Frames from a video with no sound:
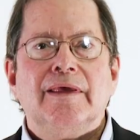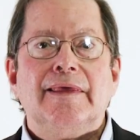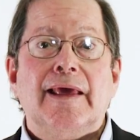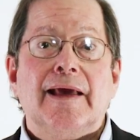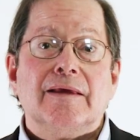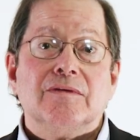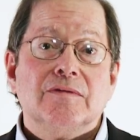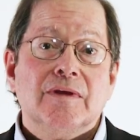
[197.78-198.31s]

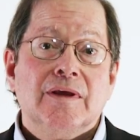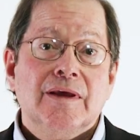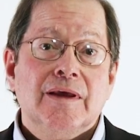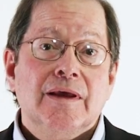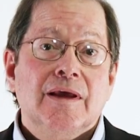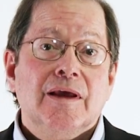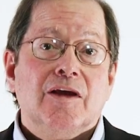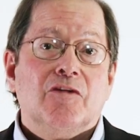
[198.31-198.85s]
Yes,
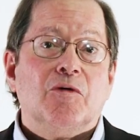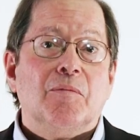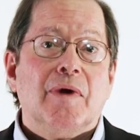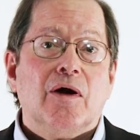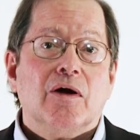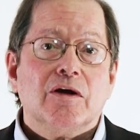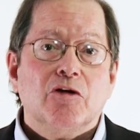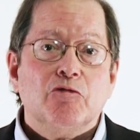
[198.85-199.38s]
if
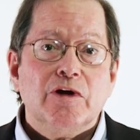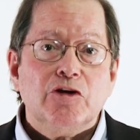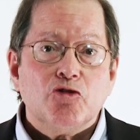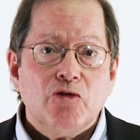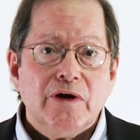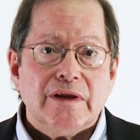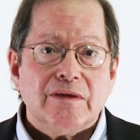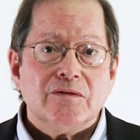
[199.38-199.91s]
America
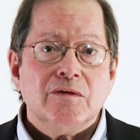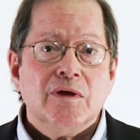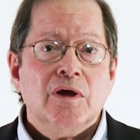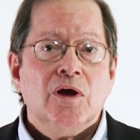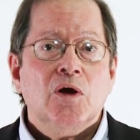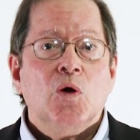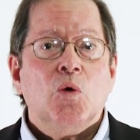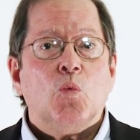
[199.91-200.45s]
retreats,
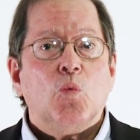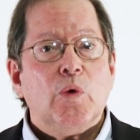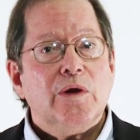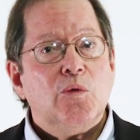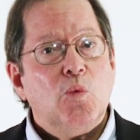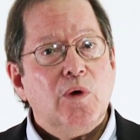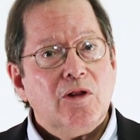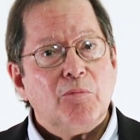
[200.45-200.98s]

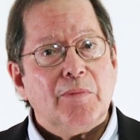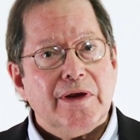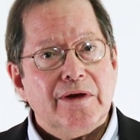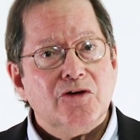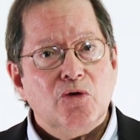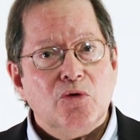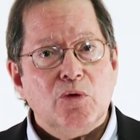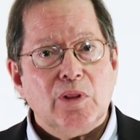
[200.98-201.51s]
we will be
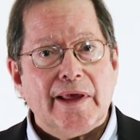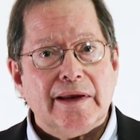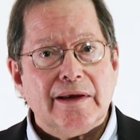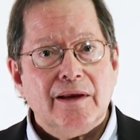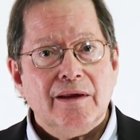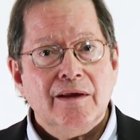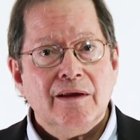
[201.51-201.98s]
too late